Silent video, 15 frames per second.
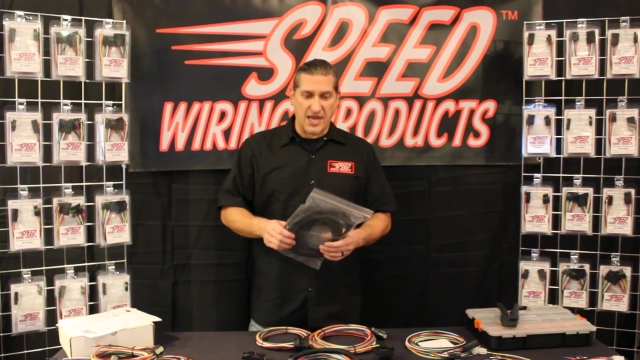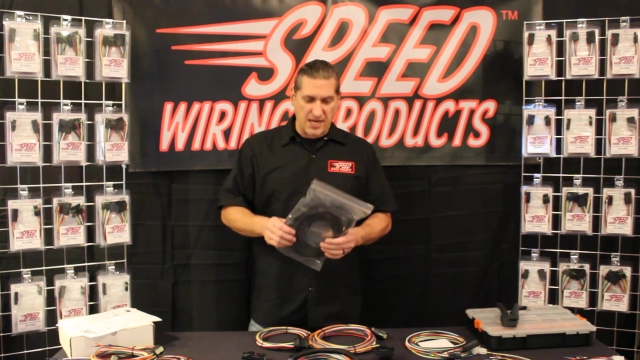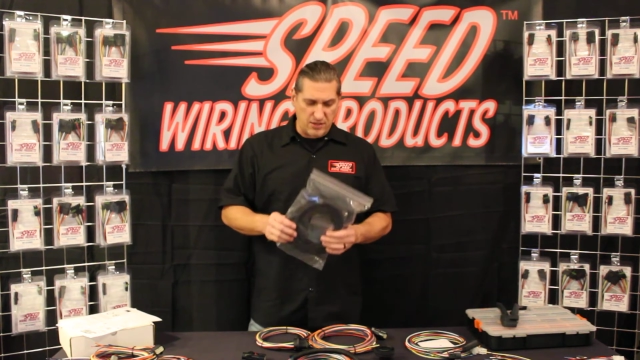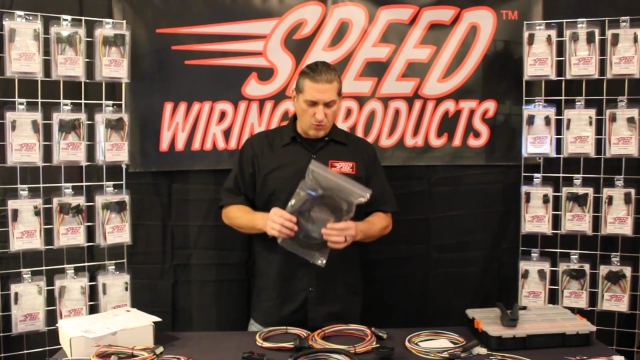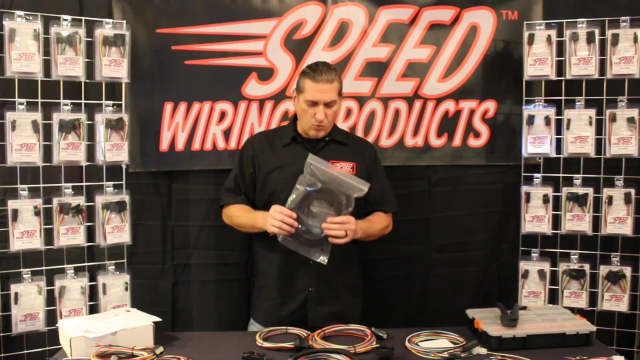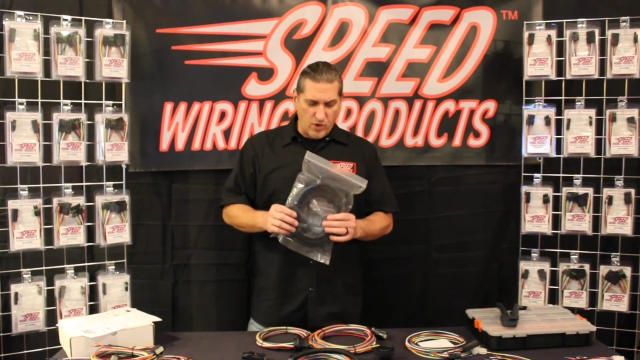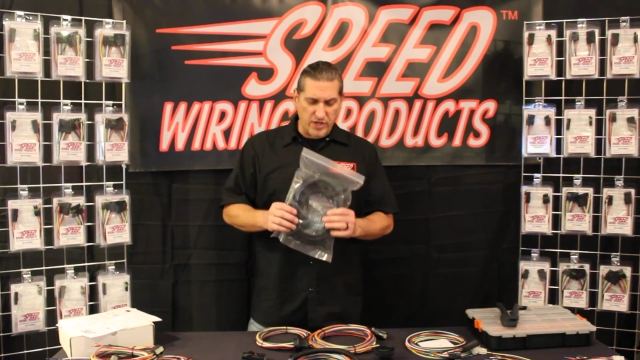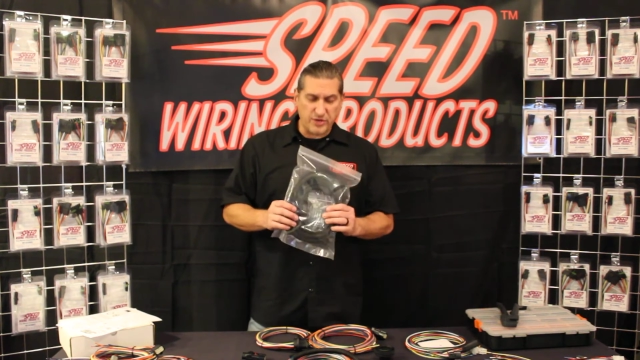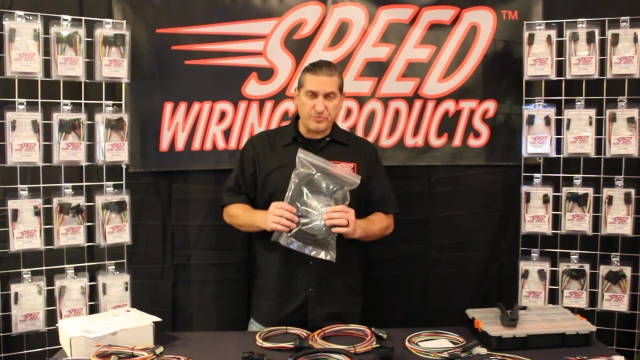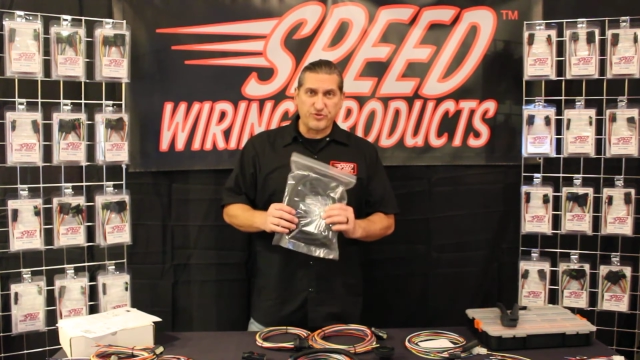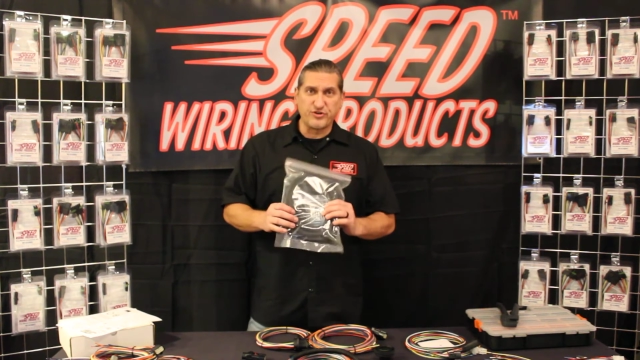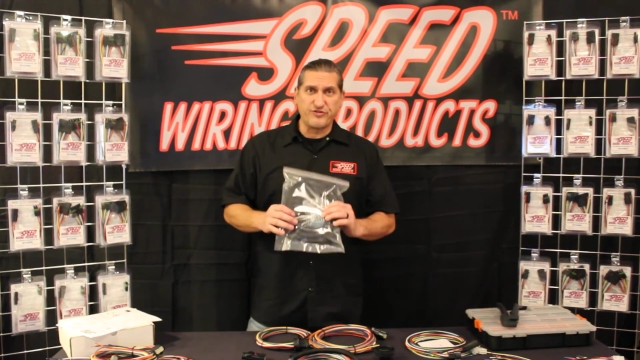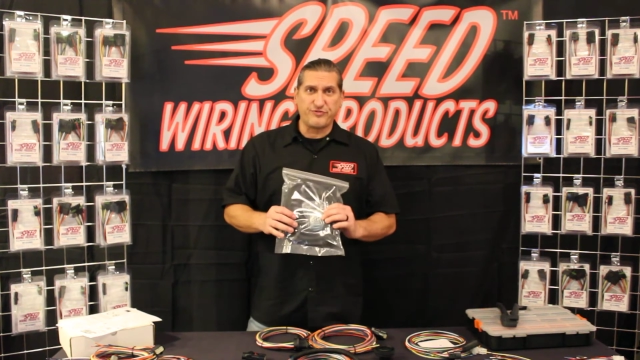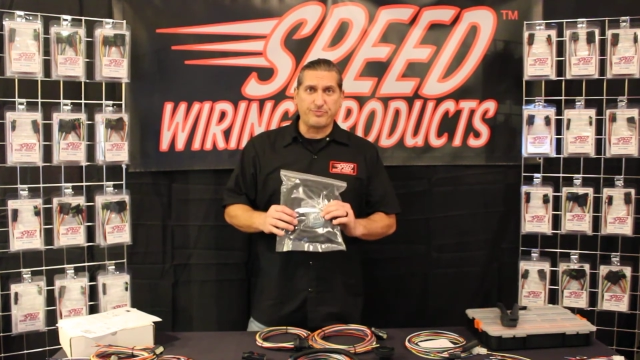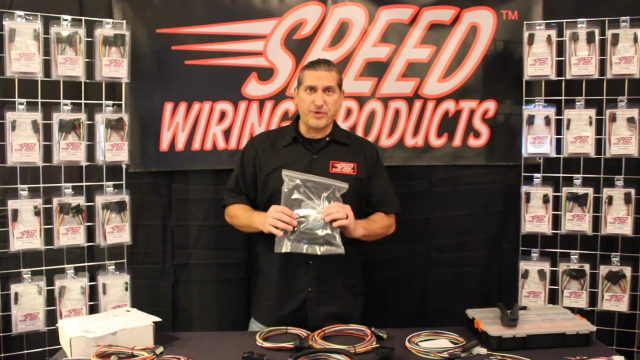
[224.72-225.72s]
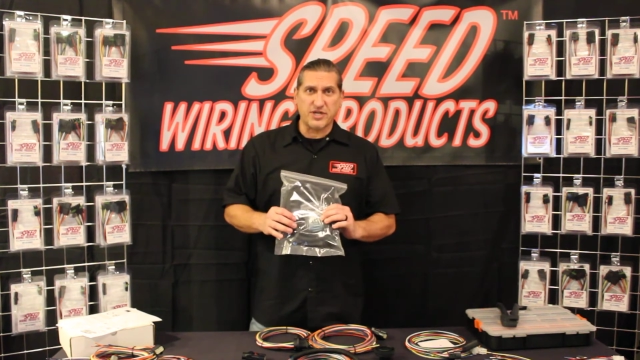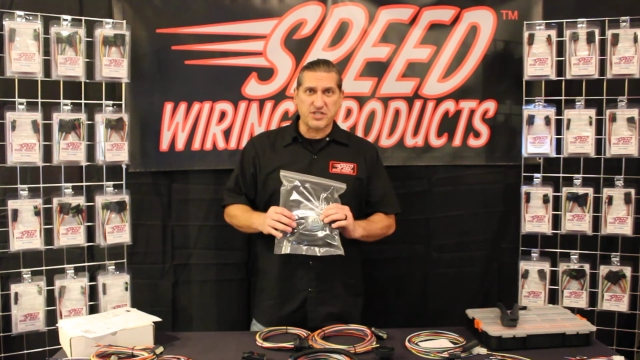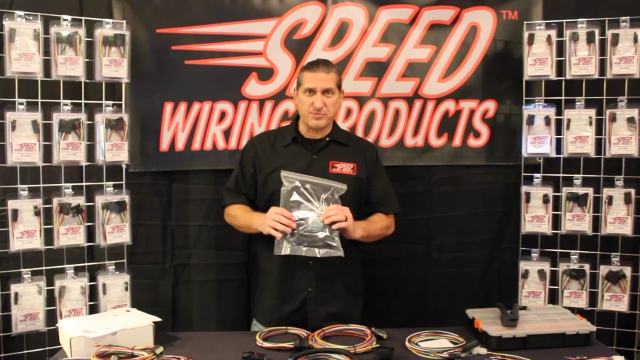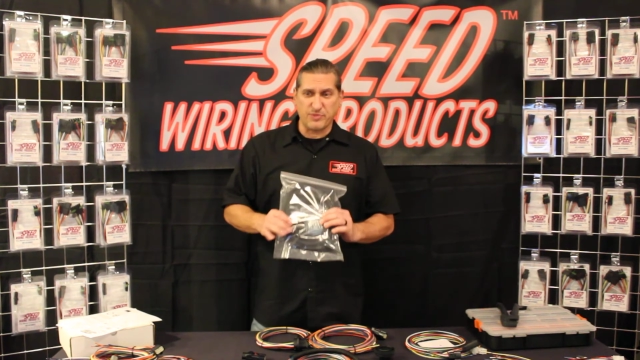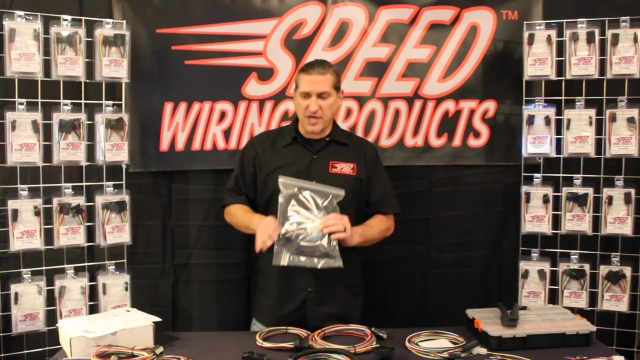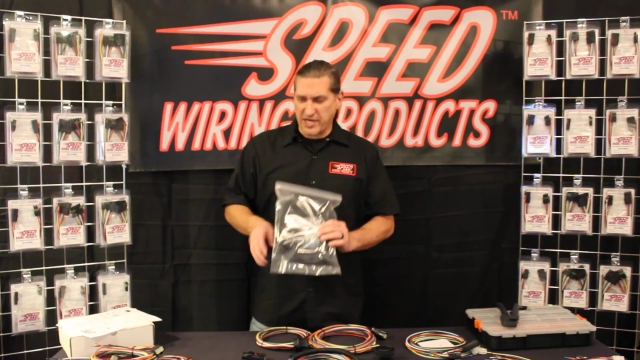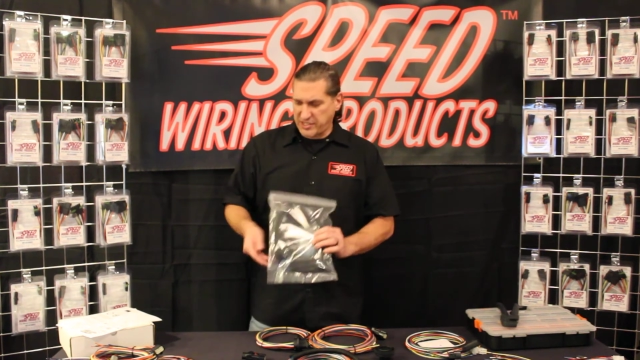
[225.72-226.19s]
and weatherproof butt
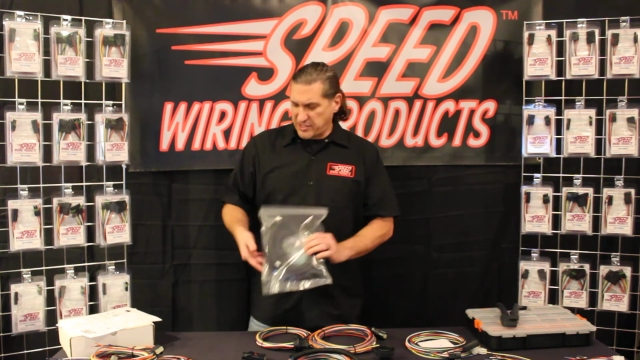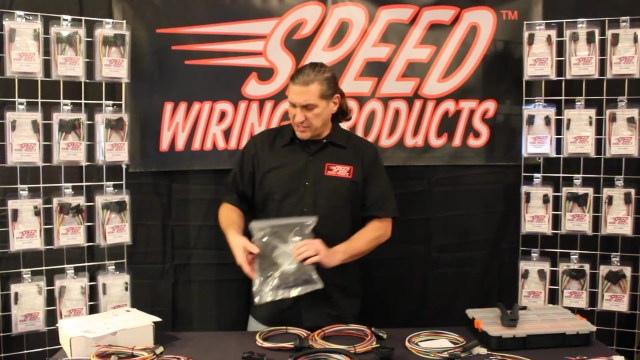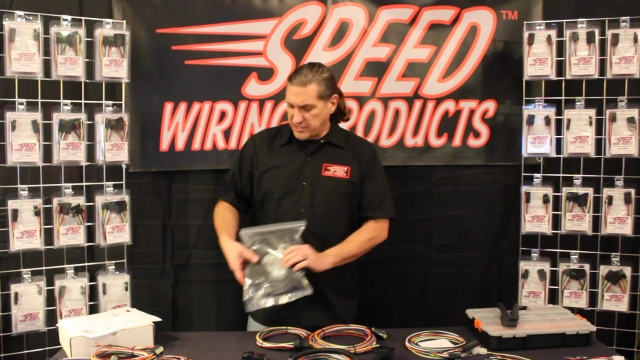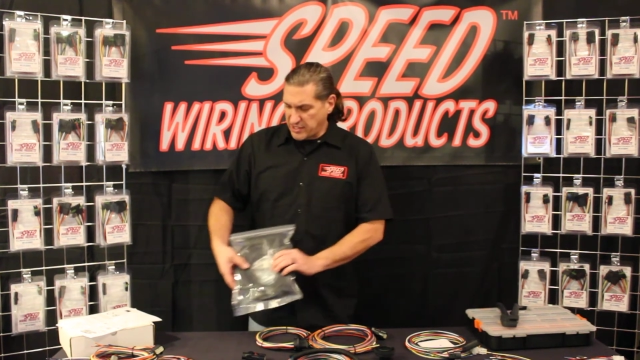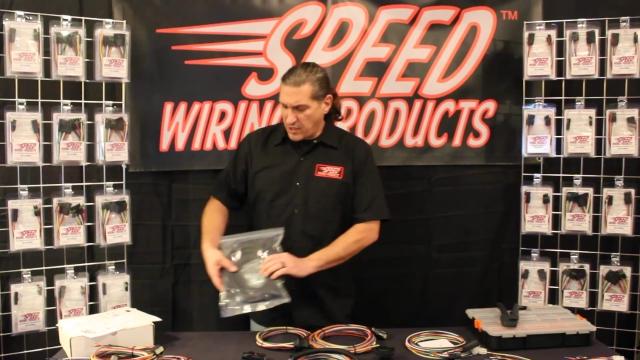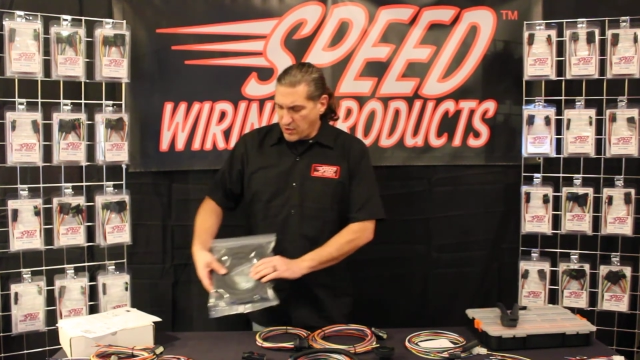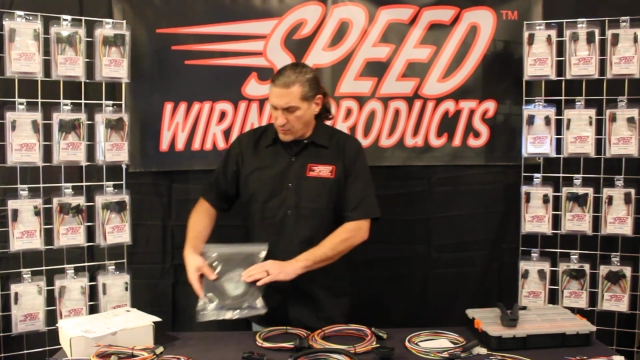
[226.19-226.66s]
splices